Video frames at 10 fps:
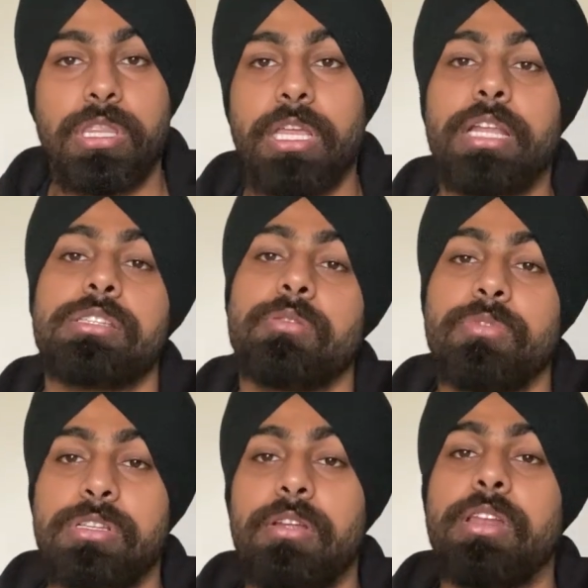thing, and some
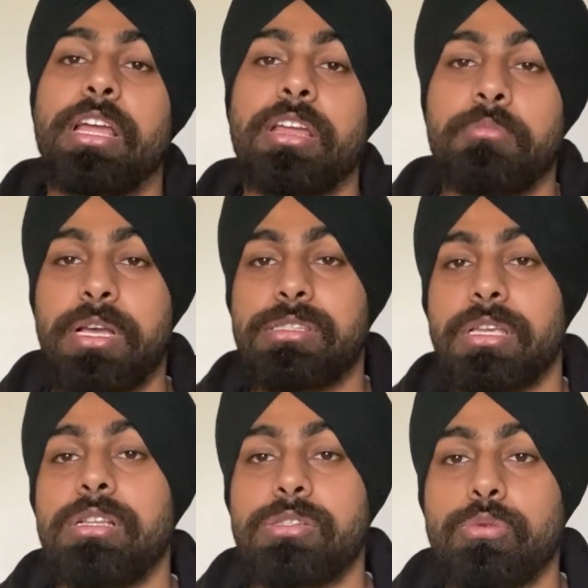was lacking my
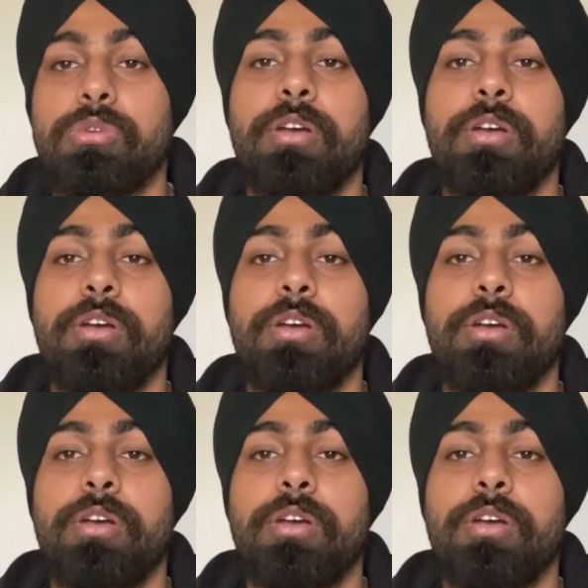skills too.